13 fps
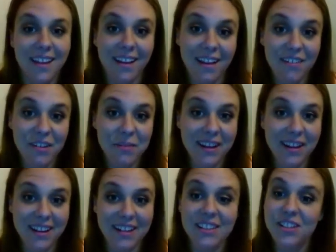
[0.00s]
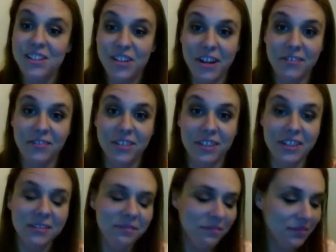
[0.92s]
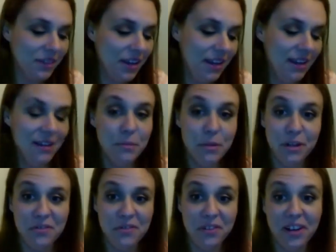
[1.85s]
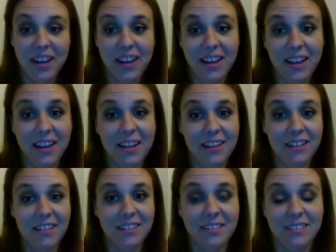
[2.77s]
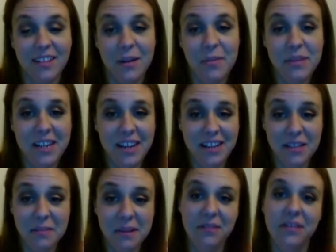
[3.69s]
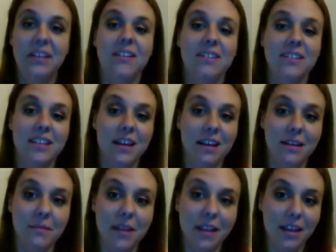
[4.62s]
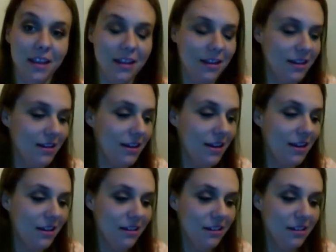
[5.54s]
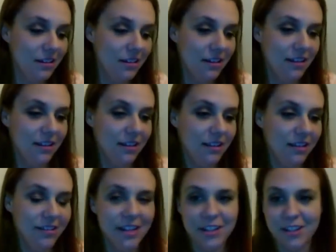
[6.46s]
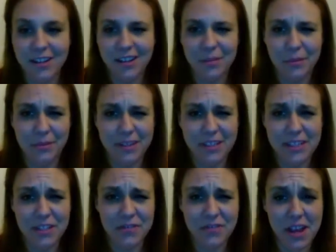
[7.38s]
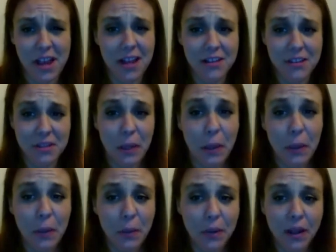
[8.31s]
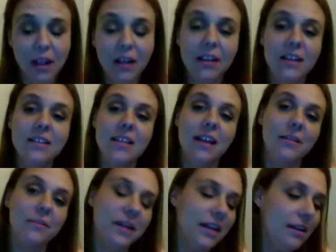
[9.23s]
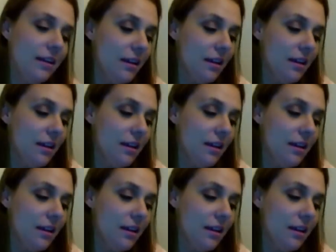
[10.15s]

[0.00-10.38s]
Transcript: Hi everybody, it's Jennifer. I'm here for a update. It's been a really long time, and there's actually a couple of reasons for that. So I'll get into that in a minute.